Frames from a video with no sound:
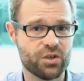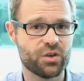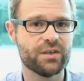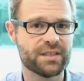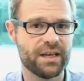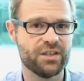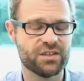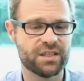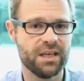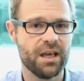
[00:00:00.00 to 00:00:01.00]
Insurance
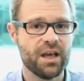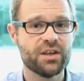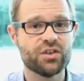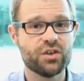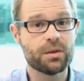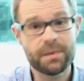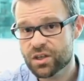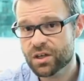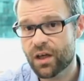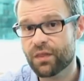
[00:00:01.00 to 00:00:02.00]
Agency to
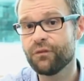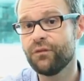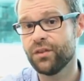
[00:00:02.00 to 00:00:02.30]
commission the,